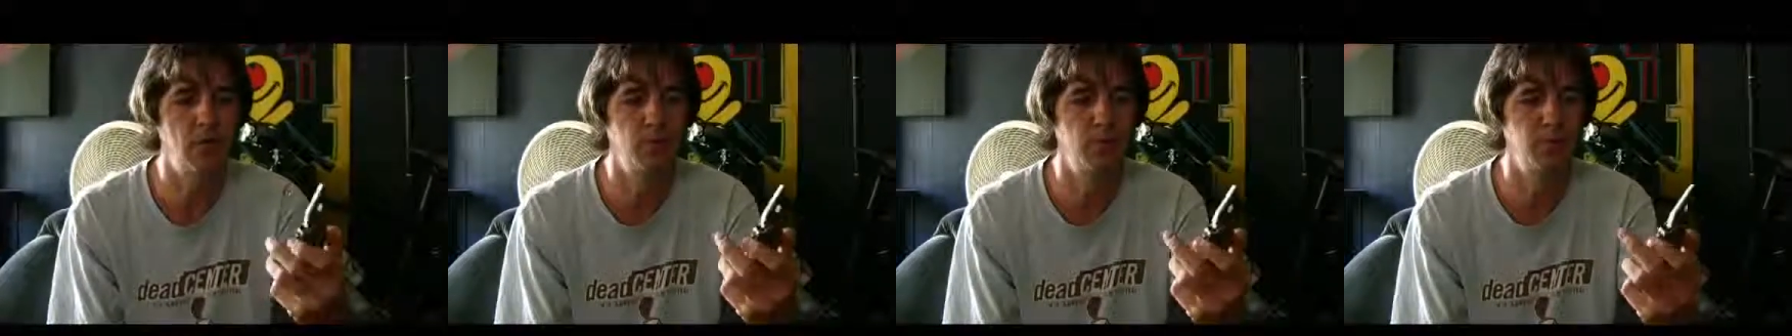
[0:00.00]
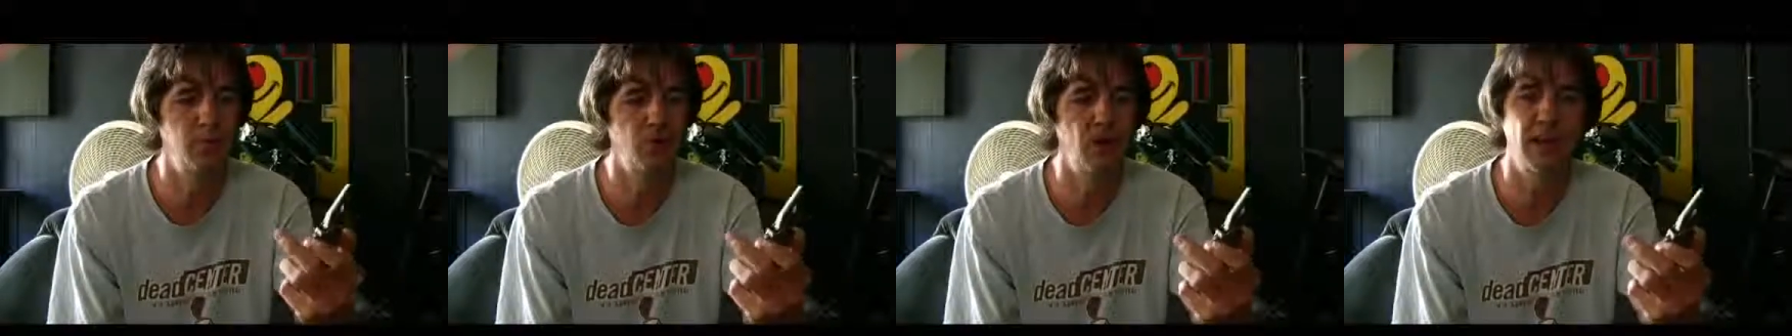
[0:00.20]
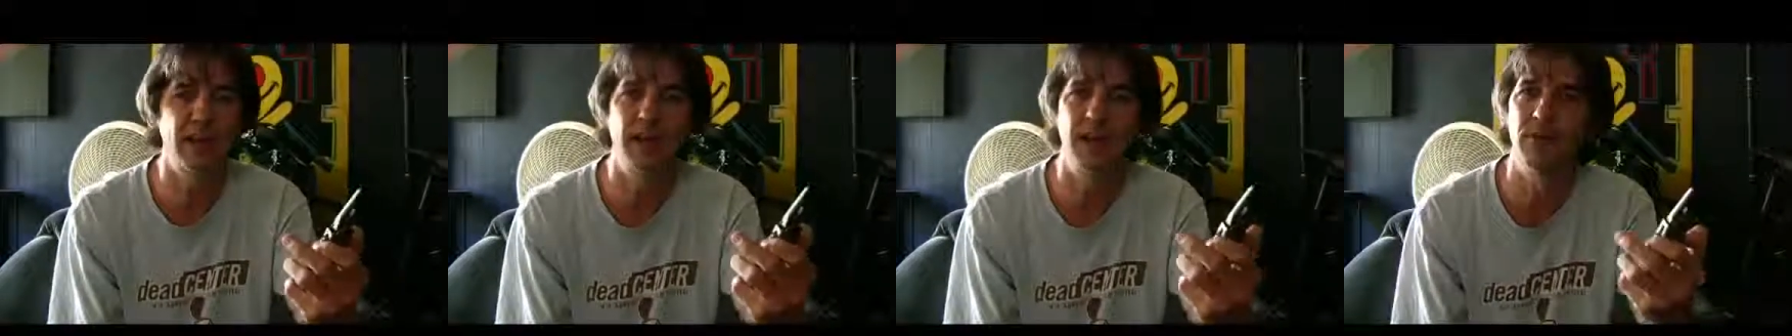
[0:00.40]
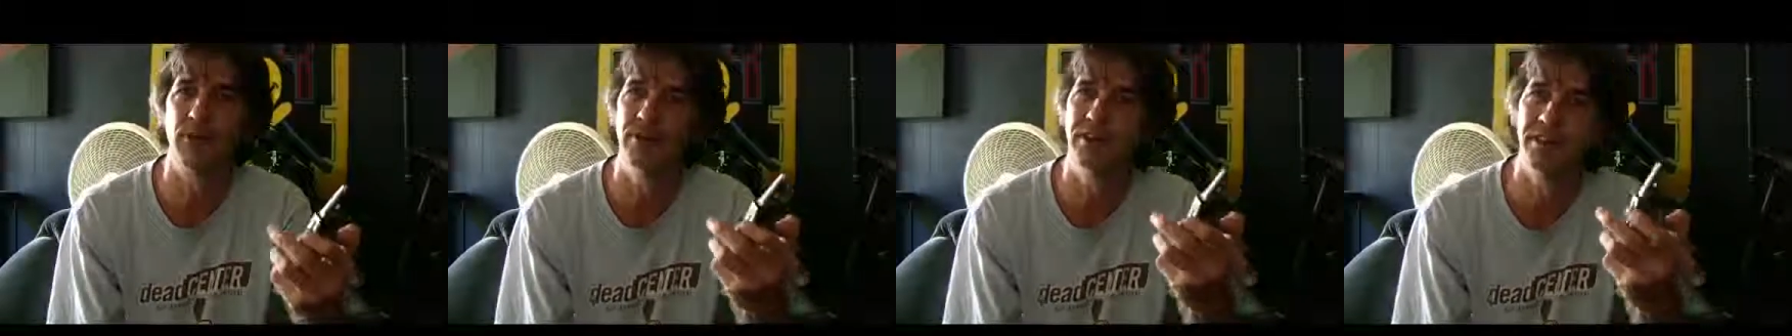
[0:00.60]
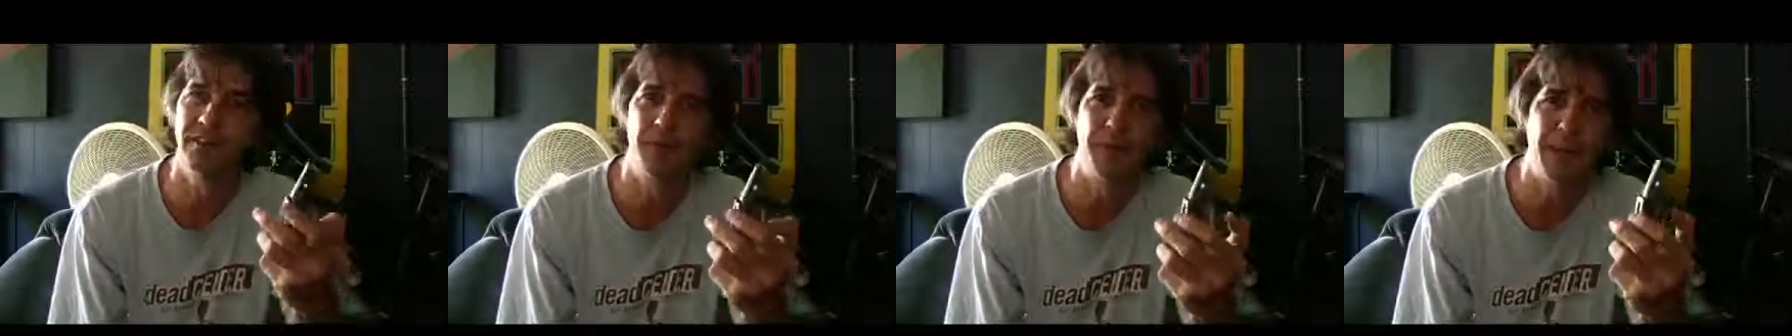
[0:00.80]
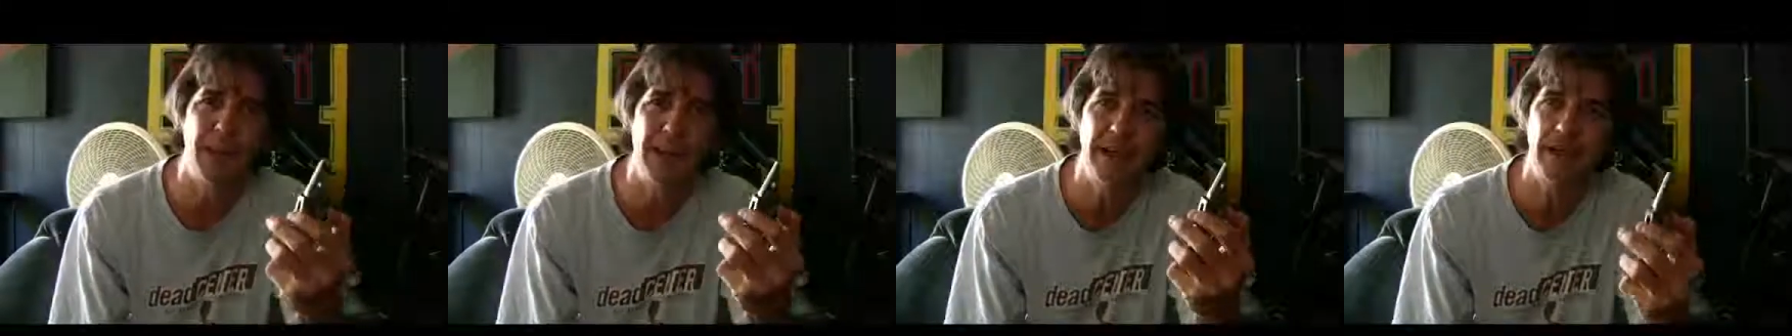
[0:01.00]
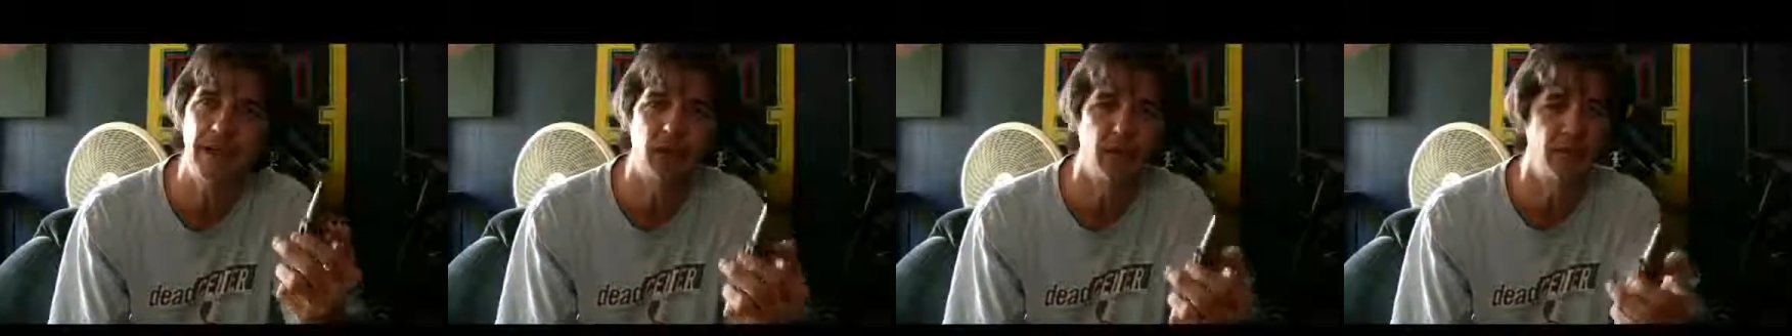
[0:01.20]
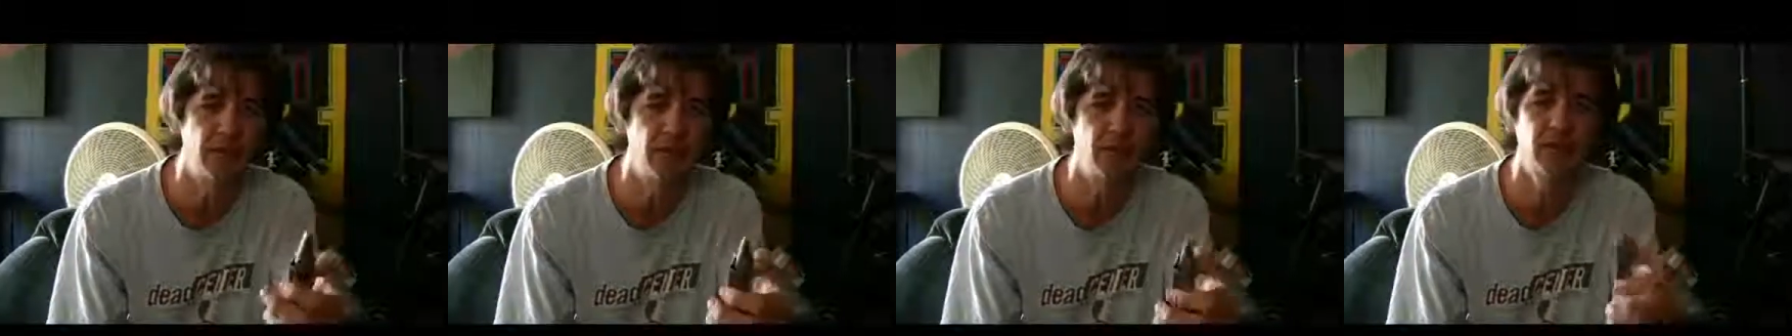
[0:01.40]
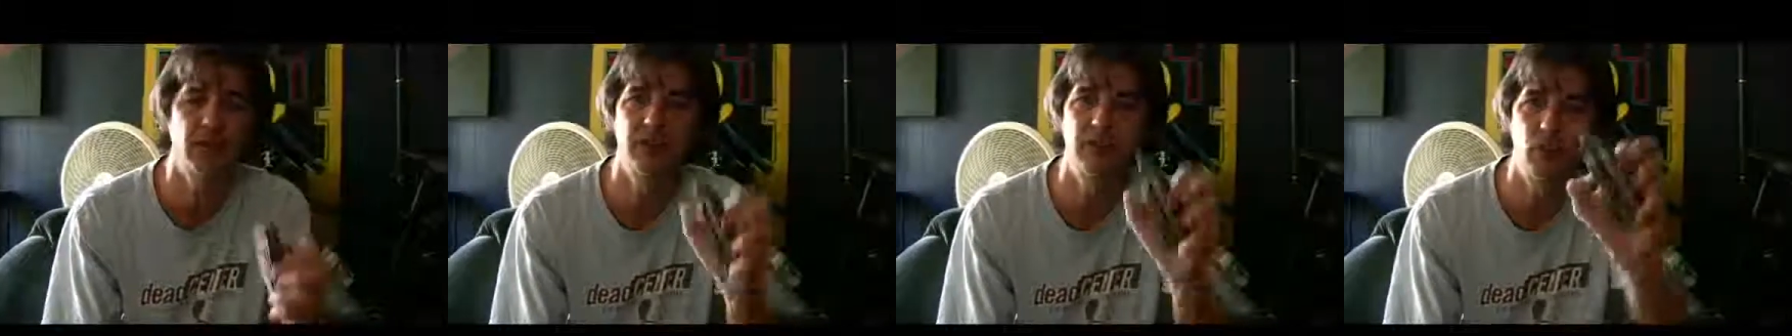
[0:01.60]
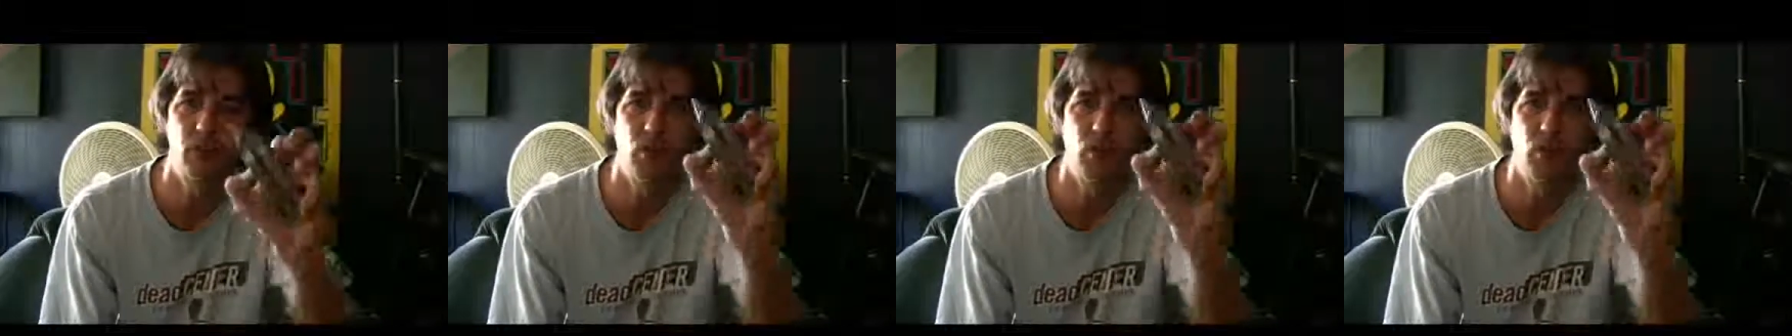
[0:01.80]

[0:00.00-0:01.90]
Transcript: Drake and I were debating on this because it